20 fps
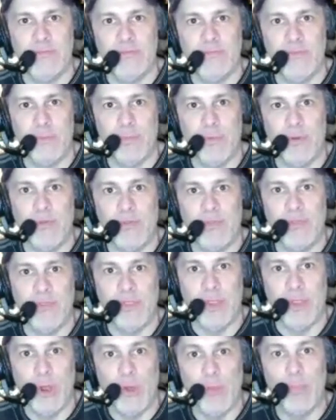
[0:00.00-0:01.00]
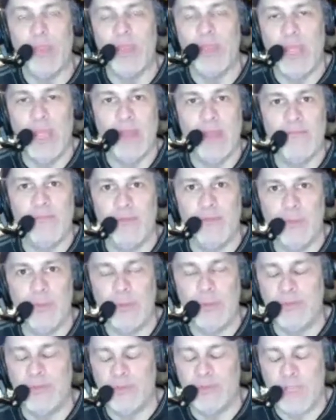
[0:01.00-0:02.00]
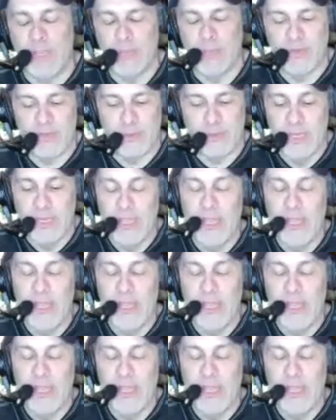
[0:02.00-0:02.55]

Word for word: for both the Open and for the Women's Championship.